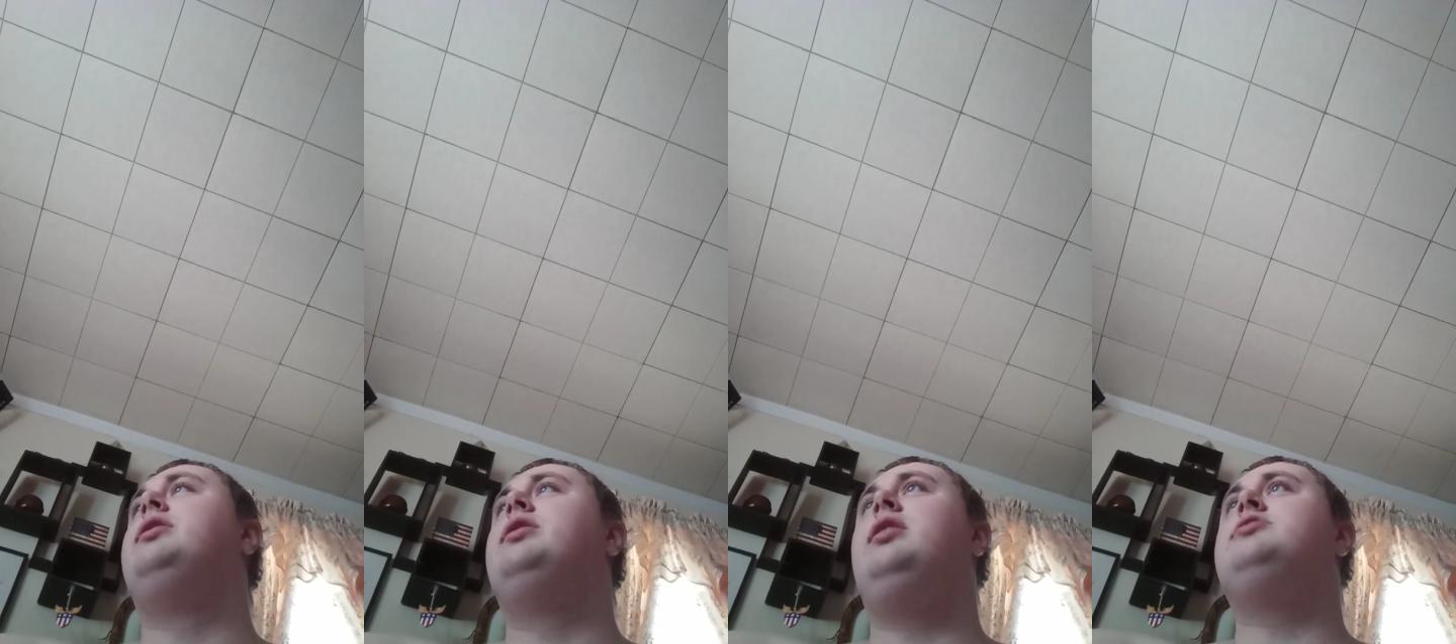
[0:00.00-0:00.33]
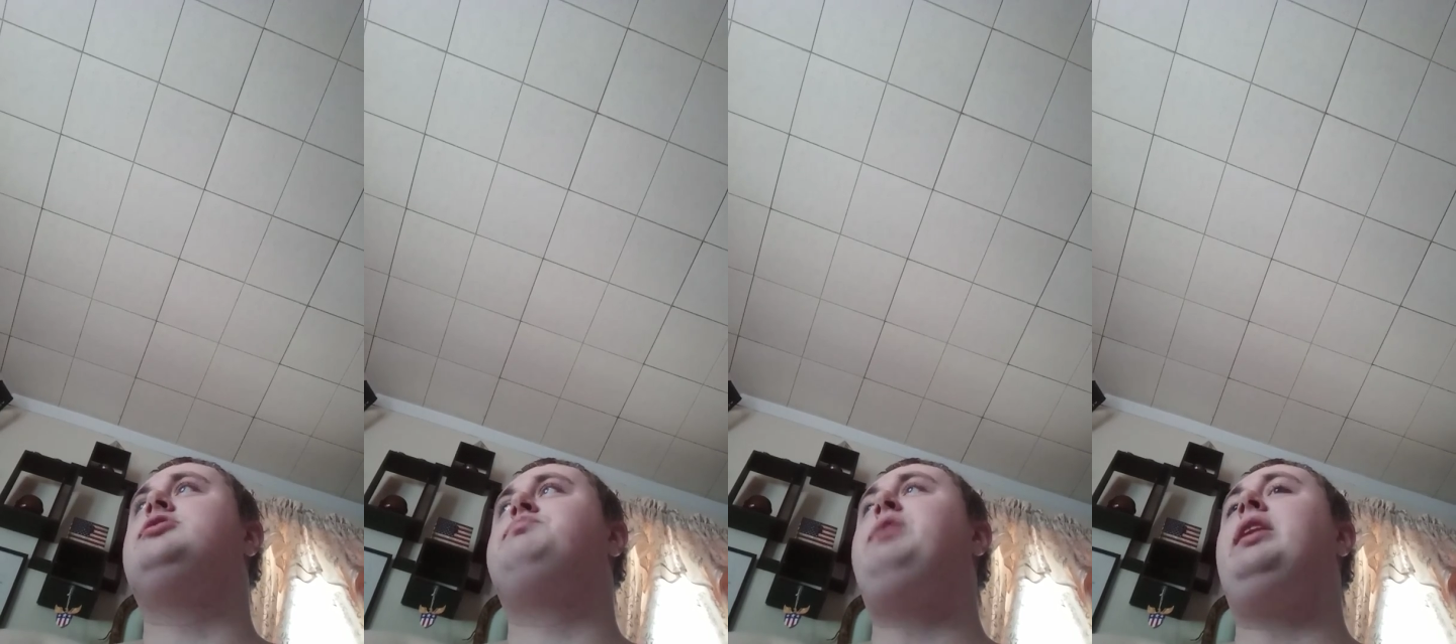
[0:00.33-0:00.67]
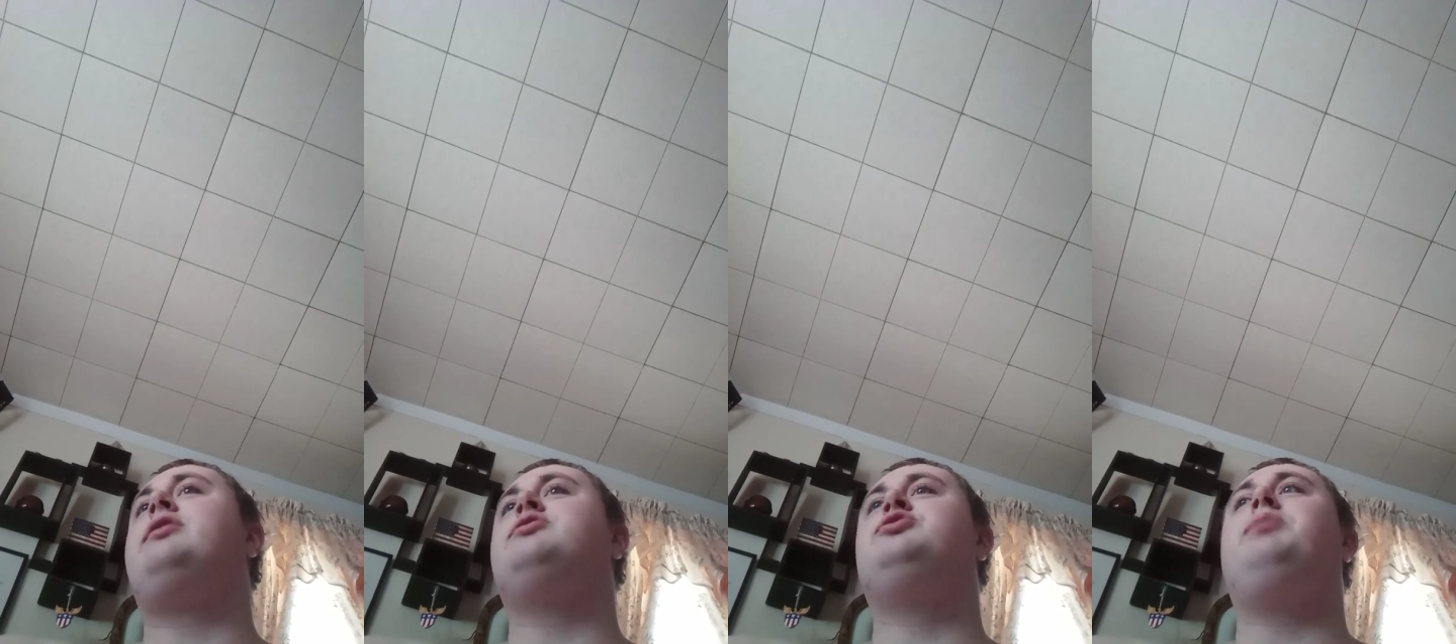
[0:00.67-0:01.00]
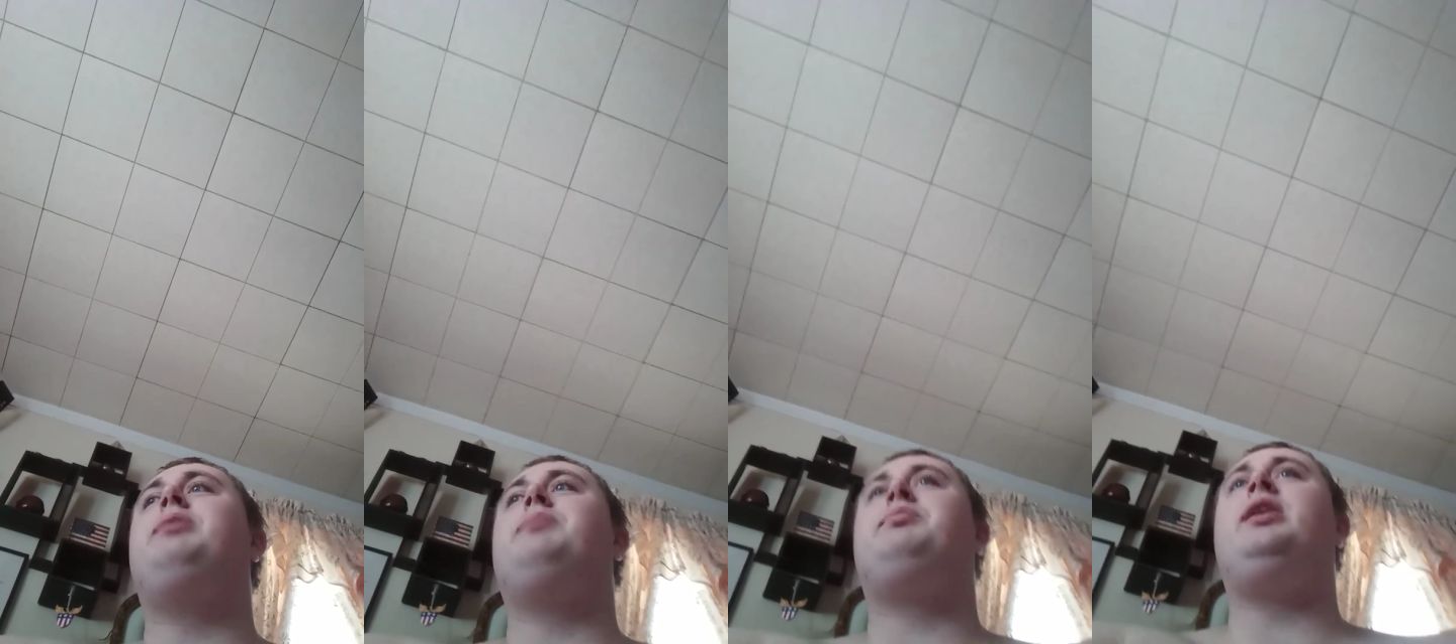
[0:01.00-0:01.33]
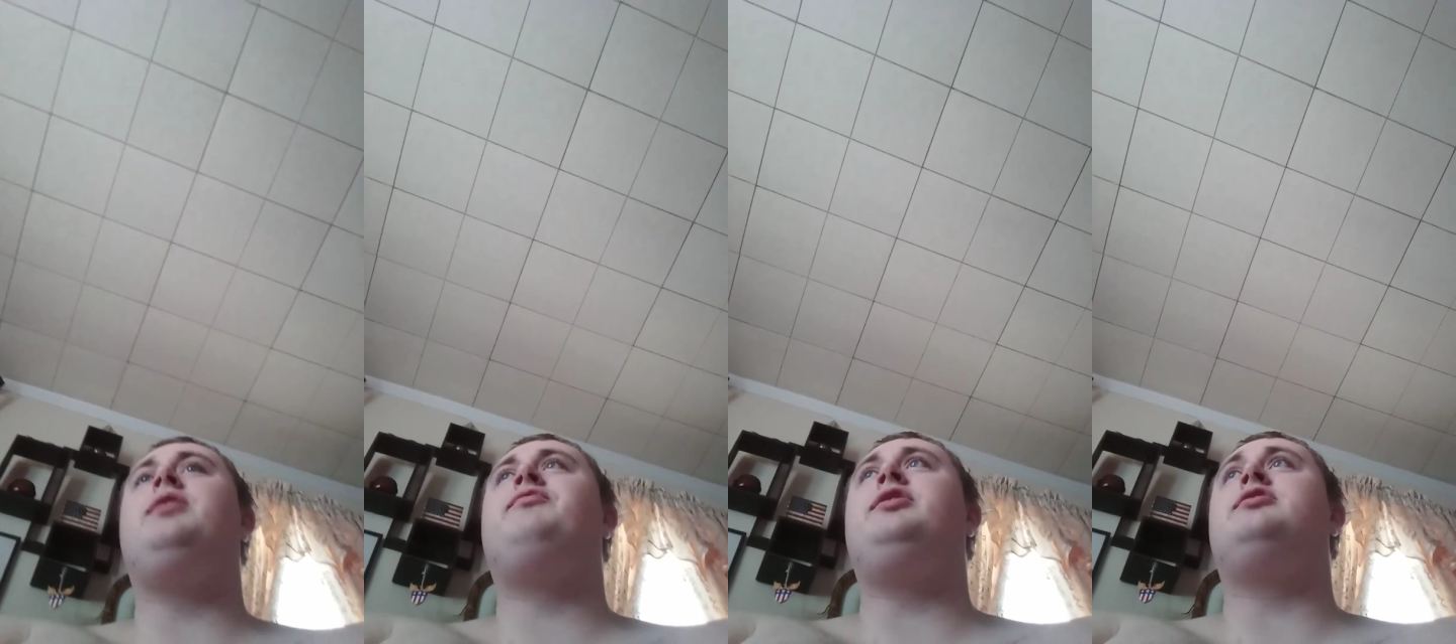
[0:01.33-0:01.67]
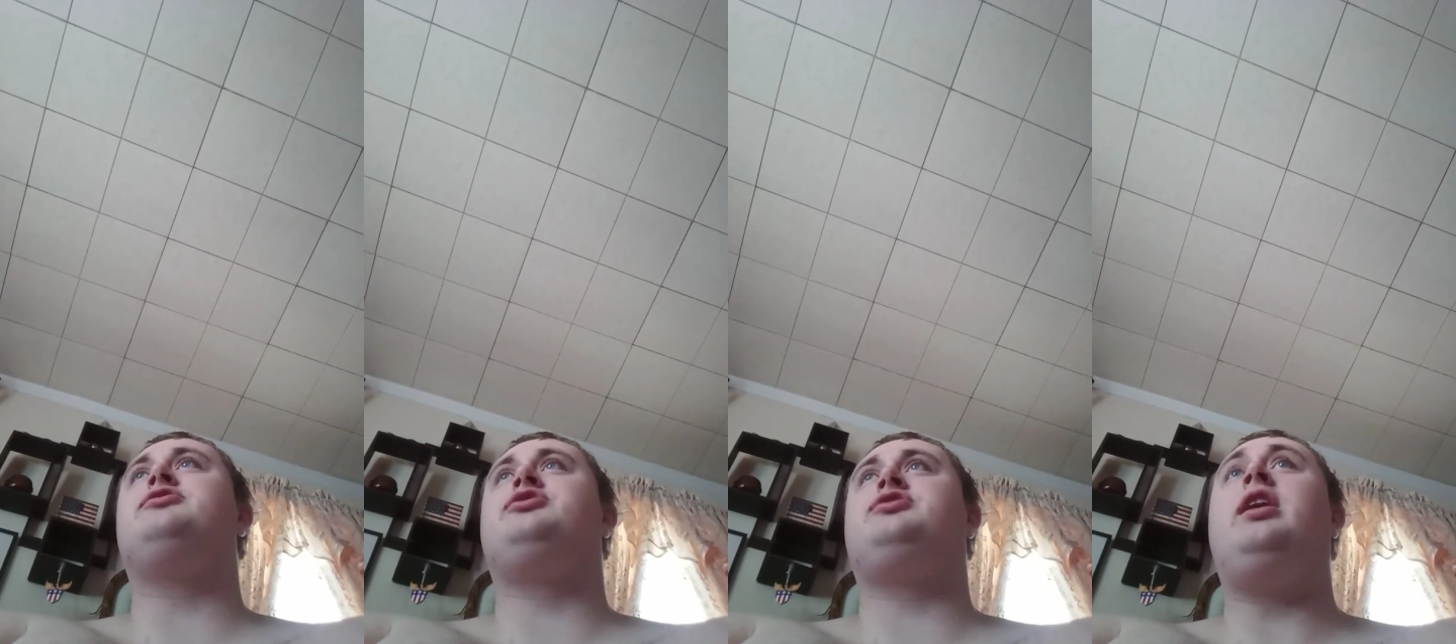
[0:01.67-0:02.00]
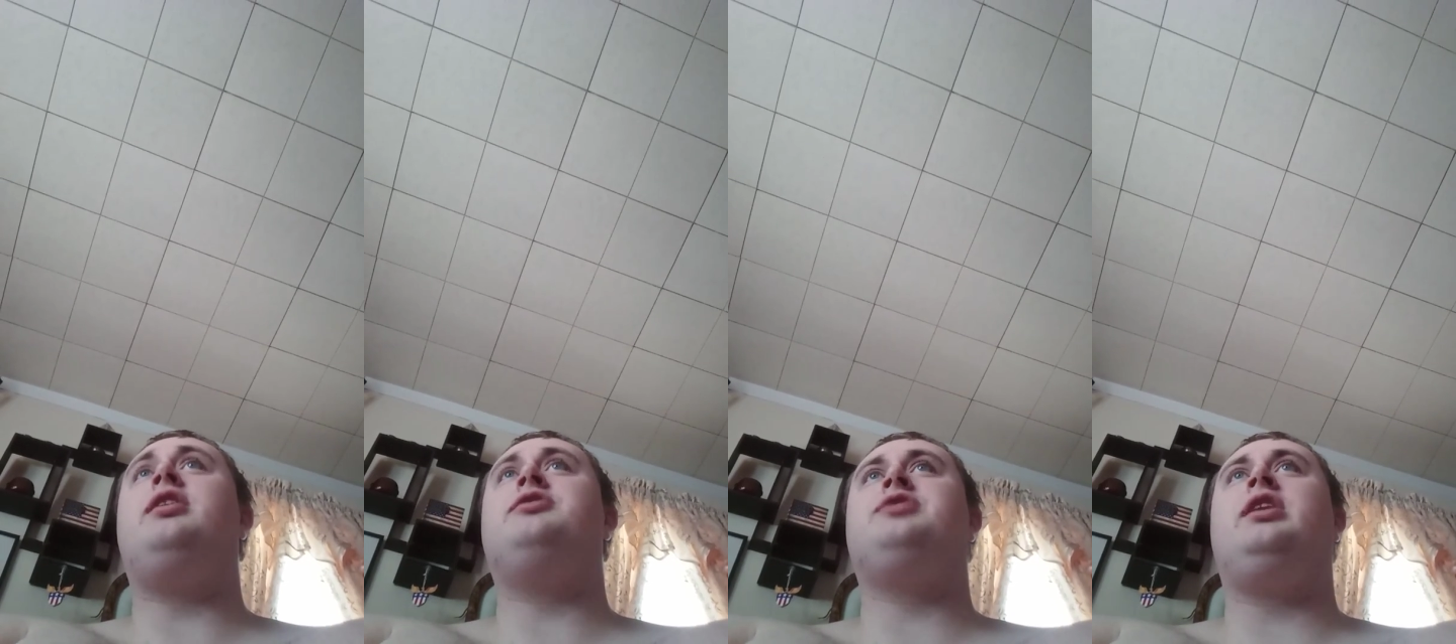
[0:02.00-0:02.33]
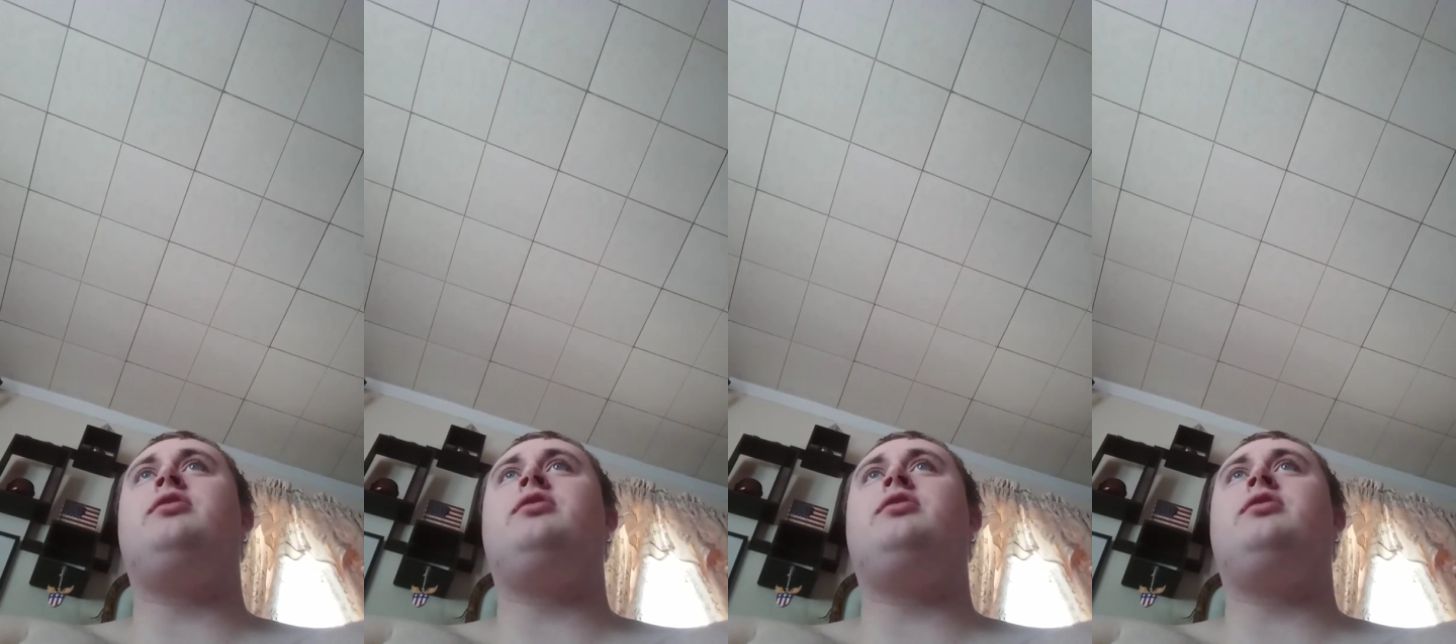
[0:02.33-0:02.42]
And spank her so I make pedophilic stares at